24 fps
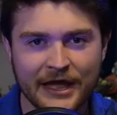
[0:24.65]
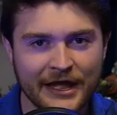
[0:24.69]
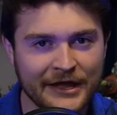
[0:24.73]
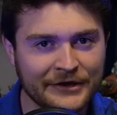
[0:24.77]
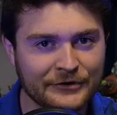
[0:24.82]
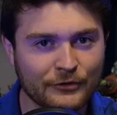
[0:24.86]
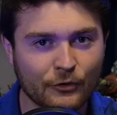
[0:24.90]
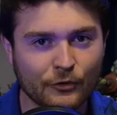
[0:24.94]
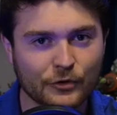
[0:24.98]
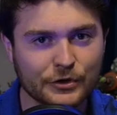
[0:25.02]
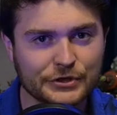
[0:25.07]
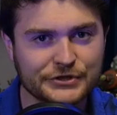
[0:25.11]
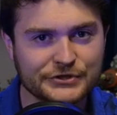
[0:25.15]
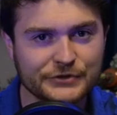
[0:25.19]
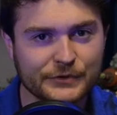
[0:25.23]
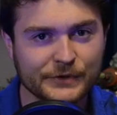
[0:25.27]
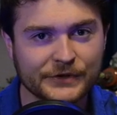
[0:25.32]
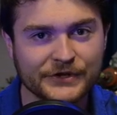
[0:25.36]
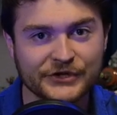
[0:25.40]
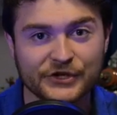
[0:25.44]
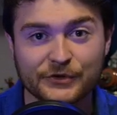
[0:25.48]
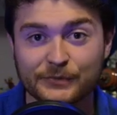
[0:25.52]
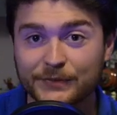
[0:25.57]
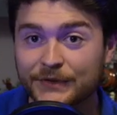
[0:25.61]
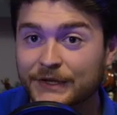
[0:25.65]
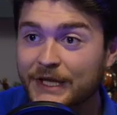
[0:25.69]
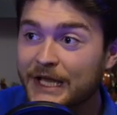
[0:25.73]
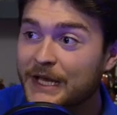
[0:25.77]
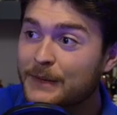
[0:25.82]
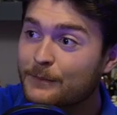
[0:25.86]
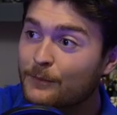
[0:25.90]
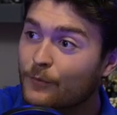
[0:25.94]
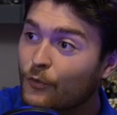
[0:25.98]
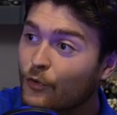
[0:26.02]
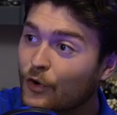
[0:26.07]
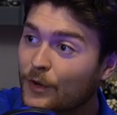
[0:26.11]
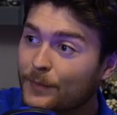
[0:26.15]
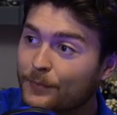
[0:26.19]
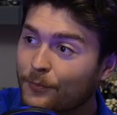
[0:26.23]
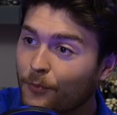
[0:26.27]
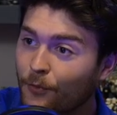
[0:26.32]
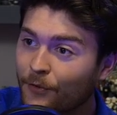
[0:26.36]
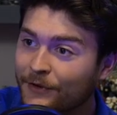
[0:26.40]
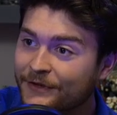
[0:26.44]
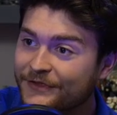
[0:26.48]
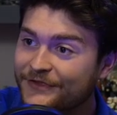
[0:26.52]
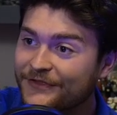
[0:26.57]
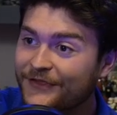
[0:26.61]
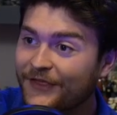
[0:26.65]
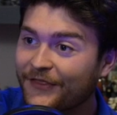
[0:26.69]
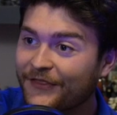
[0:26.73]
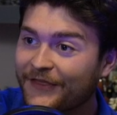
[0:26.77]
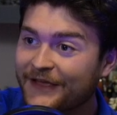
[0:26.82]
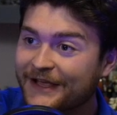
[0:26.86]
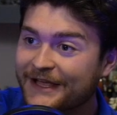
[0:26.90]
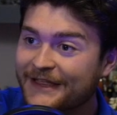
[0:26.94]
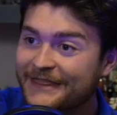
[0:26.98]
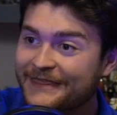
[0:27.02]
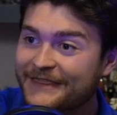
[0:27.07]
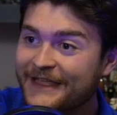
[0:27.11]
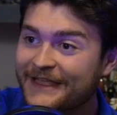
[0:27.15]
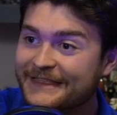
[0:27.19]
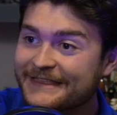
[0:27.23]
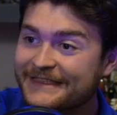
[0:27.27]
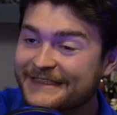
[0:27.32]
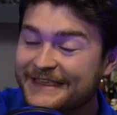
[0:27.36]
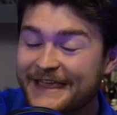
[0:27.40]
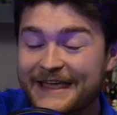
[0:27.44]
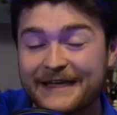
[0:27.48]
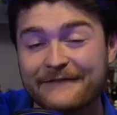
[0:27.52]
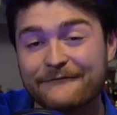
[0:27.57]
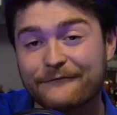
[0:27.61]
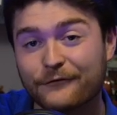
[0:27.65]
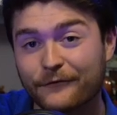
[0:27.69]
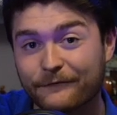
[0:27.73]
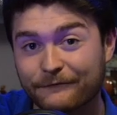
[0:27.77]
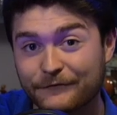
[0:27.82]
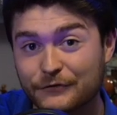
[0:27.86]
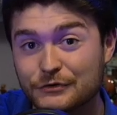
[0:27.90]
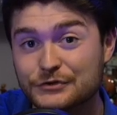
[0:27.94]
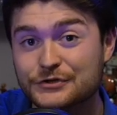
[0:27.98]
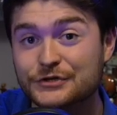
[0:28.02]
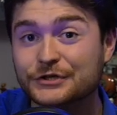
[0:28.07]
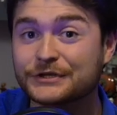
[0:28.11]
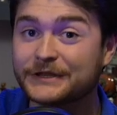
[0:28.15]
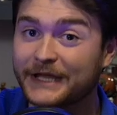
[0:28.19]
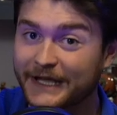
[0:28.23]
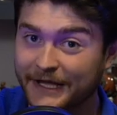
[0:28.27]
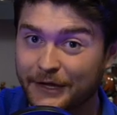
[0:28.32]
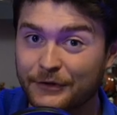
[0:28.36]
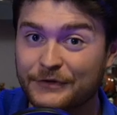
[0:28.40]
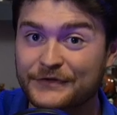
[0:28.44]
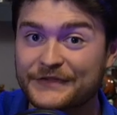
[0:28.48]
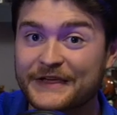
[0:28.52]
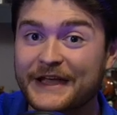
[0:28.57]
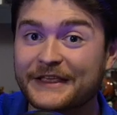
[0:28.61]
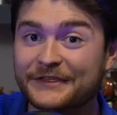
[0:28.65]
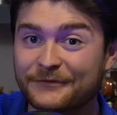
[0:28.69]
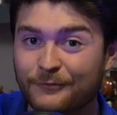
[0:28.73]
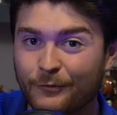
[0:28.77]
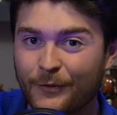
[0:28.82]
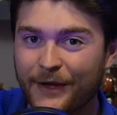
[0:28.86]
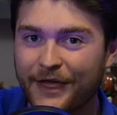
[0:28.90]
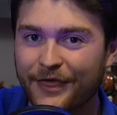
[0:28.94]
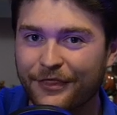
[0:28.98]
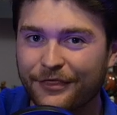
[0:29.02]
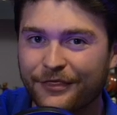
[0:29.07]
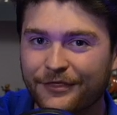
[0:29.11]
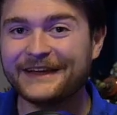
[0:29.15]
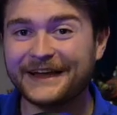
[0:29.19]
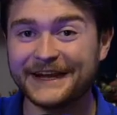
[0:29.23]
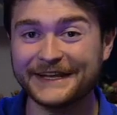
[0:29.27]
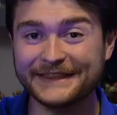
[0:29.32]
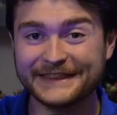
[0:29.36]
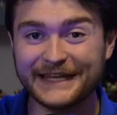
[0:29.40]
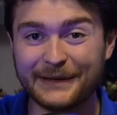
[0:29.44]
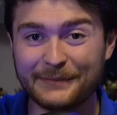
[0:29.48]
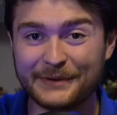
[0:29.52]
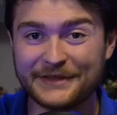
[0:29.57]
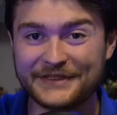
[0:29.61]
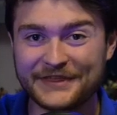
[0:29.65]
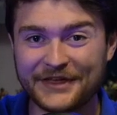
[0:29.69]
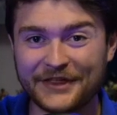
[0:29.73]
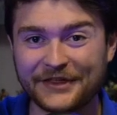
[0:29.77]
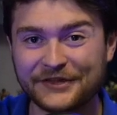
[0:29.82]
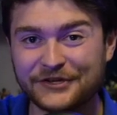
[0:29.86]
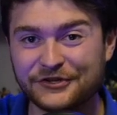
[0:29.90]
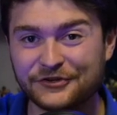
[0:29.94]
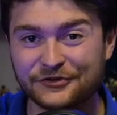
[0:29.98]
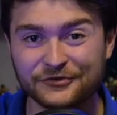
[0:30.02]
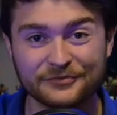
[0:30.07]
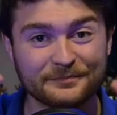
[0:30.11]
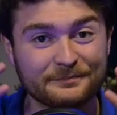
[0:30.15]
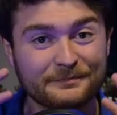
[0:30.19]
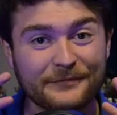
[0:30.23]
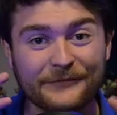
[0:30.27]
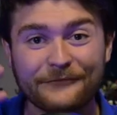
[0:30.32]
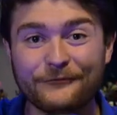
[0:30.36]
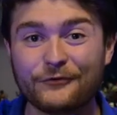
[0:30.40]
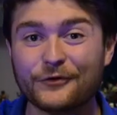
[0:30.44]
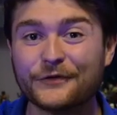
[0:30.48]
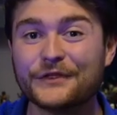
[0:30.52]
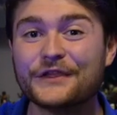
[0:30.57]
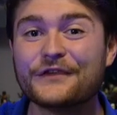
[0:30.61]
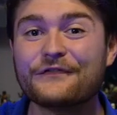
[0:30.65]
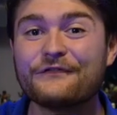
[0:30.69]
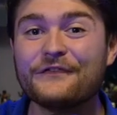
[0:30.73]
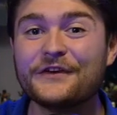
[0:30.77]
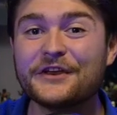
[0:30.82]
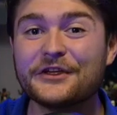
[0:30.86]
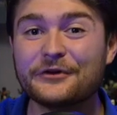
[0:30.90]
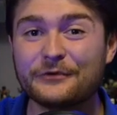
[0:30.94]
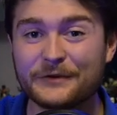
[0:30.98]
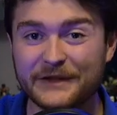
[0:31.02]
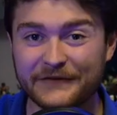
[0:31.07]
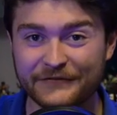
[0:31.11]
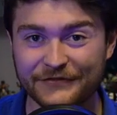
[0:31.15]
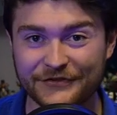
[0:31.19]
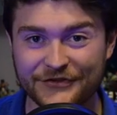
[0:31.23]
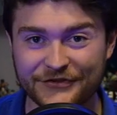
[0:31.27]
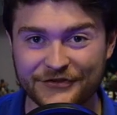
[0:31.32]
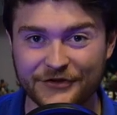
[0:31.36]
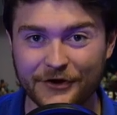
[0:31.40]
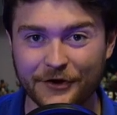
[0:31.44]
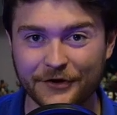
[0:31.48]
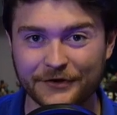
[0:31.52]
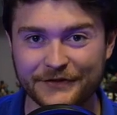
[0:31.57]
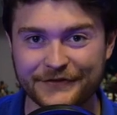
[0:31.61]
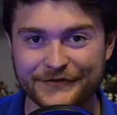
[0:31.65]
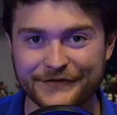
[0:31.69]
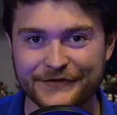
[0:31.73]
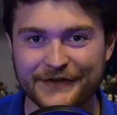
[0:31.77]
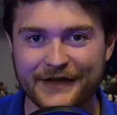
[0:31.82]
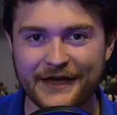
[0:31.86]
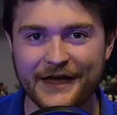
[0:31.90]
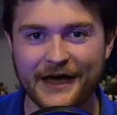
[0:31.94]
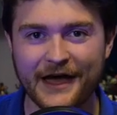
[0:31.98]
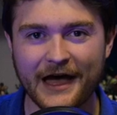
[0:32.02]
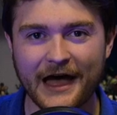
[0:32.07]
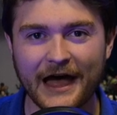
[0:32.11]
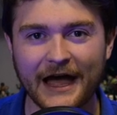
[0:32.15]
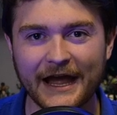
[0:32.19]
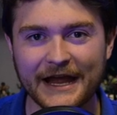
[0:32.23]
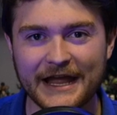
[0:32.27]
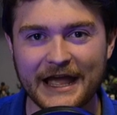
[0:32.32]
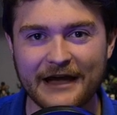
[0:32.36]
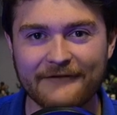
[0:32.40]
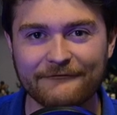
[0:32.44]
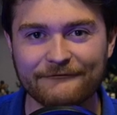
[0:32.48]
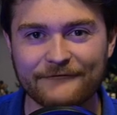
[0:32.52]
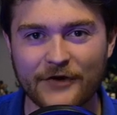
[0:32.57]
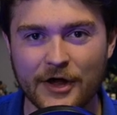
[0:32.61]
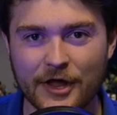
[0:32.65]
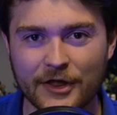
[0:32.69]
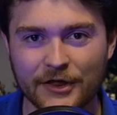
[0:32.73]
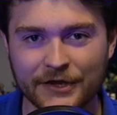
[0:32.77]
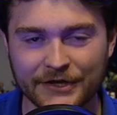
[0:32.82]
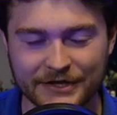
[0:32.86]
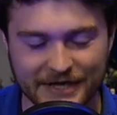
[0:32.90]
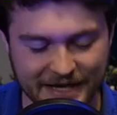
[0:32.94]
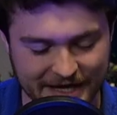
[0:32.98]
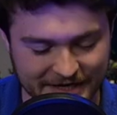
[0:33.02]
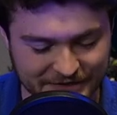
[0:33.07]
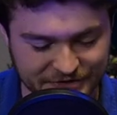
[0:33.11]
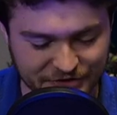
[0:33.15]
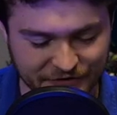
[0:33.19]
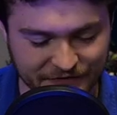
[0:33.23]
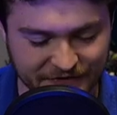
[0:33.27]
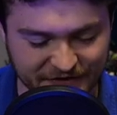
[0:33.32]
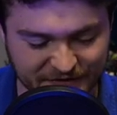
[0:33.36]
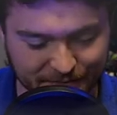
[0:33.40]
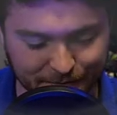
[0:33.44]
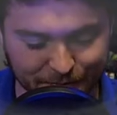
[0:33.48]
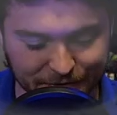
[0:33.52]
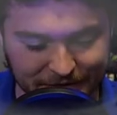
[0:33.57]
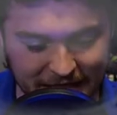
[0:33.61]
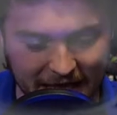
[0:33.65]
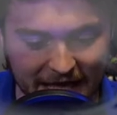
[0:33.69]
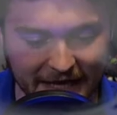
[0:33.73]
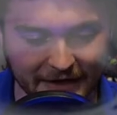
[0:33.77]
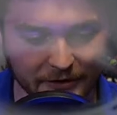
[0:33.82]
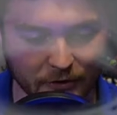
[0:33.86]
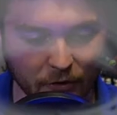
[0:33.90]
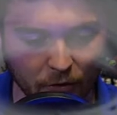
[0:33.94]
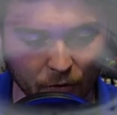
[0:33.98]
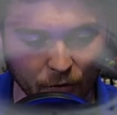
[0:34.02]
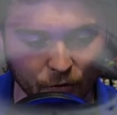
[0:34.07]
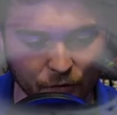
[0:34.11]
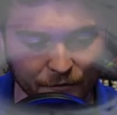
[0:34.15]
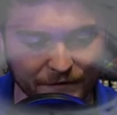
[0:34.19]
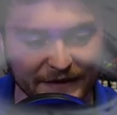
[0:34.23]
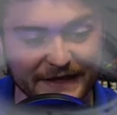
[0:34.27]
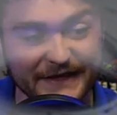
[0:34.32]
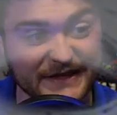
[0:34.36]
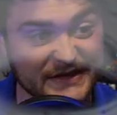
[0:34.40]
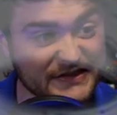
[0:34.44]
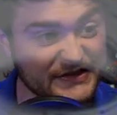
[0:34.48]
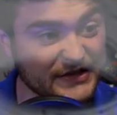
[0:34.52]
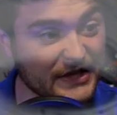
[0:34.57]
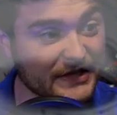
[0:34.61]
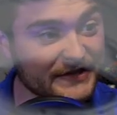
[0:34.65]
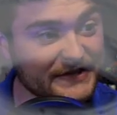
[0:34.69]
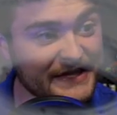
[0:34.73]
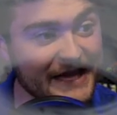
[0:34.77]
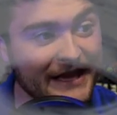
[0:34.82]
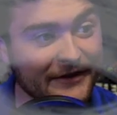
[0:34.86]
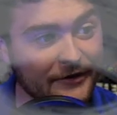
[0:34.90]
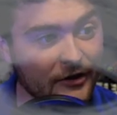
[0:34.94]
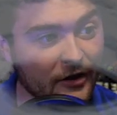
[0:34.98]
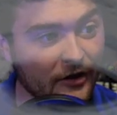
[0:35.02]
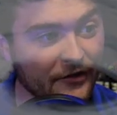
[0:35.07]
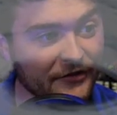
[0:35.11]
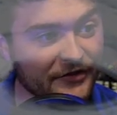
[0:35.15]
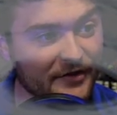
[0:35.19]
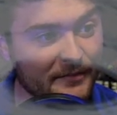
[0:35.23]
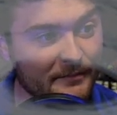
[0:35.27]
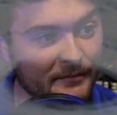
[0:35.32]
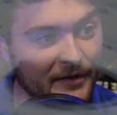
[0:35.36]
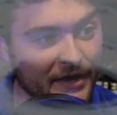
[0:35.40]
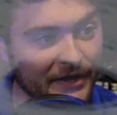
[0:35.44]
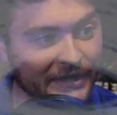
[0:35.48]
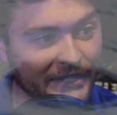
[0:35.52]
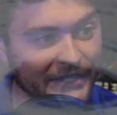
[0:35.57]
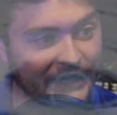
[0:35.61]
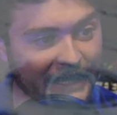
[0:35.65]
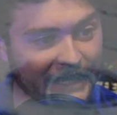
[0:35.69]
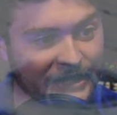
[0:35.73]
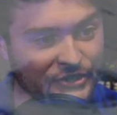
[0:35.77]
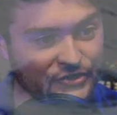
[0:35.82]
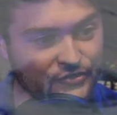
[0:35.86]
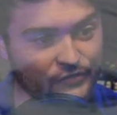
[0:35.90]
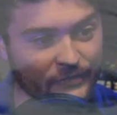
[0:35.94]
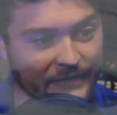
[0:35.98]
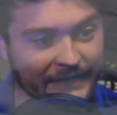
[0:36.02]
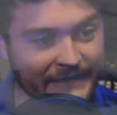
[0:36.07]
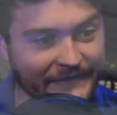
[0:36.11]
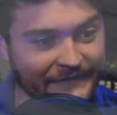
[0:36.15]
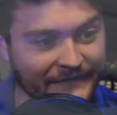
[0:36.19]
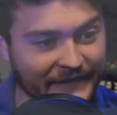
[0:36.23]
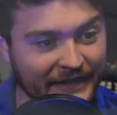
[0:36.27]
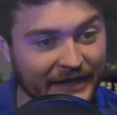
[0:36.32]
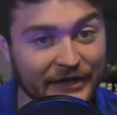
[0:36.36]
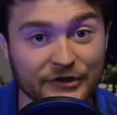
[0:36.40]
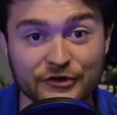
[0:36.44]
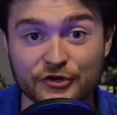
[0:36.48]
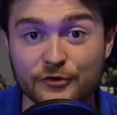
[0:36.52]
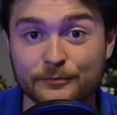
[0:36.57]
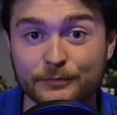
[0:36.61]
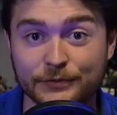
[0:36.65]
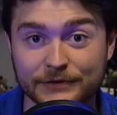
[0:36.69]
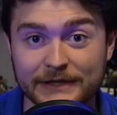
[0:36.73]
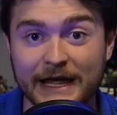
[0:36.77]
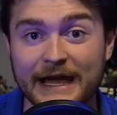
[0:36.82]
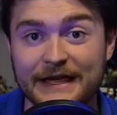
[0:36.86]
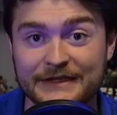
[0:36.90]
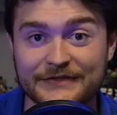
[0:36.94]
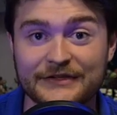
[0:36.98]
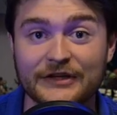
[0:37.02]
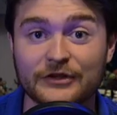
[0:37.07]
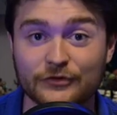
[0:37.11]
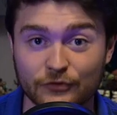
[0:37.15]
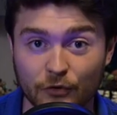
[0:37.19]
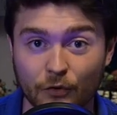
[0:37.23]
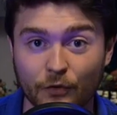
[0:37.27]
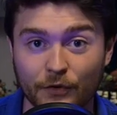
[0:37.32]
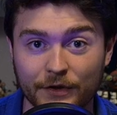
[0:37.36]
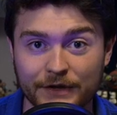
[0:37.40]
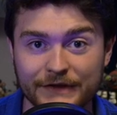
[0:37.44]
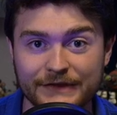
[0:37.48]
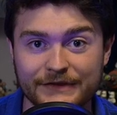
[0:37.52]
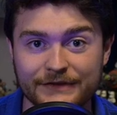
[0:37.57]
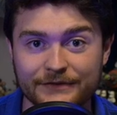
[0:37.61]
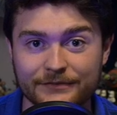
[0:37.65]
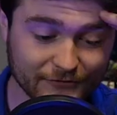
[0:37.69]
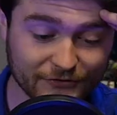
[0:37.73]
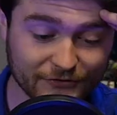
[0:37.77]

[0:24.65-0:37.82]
in order to accumulate more points that they can then save for future LEGO sets with. And let me tell you, before this video even starts, I have fallen into this black hole that sucks out all the money and drains it into plastic toys.